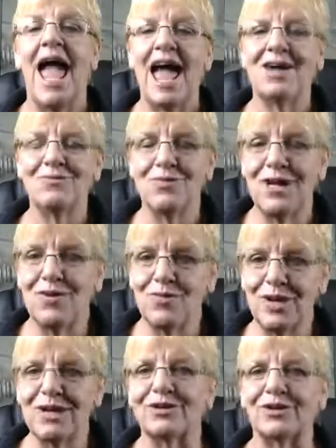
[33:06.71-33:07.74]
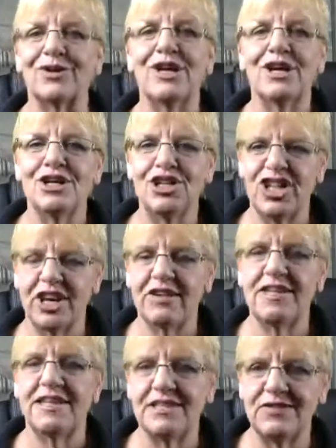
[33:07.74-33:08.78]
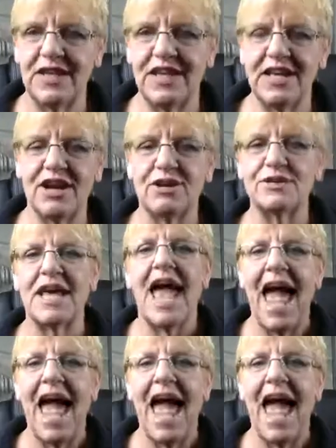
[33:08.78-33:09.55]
and we will share these videos,